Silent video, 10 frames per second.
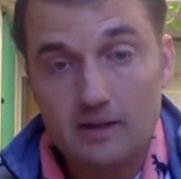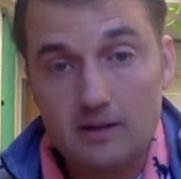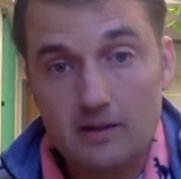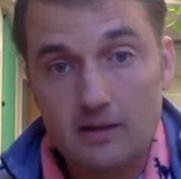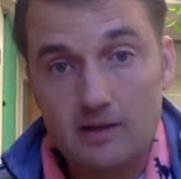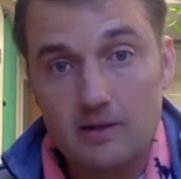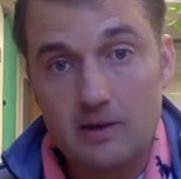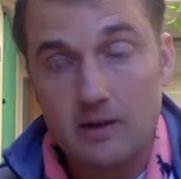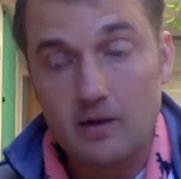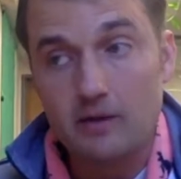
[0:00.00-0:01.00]
Okay, so
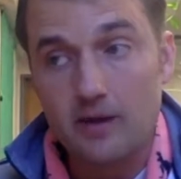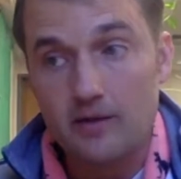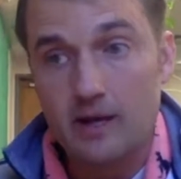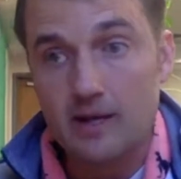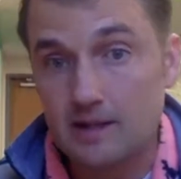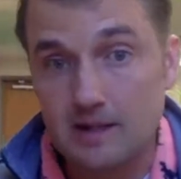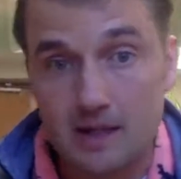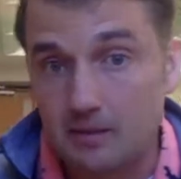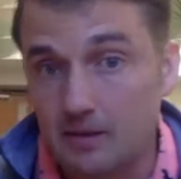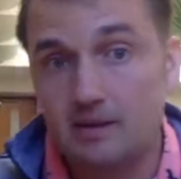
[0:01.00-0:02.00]
I know 5/9 is going
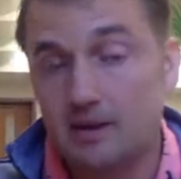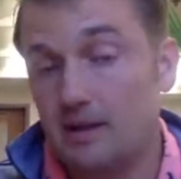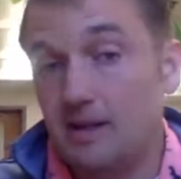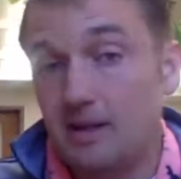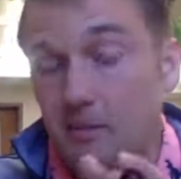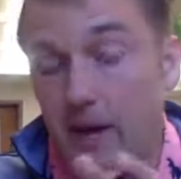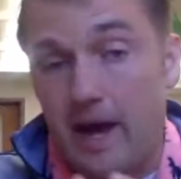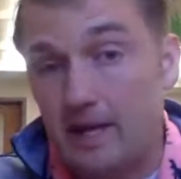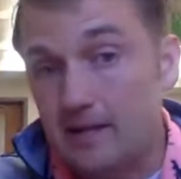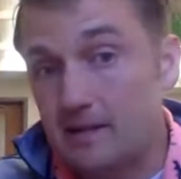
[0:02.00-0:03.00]
to be
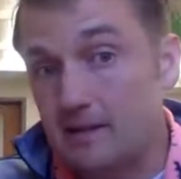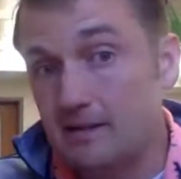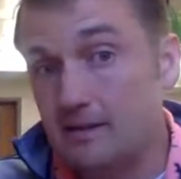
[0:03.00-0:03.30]
past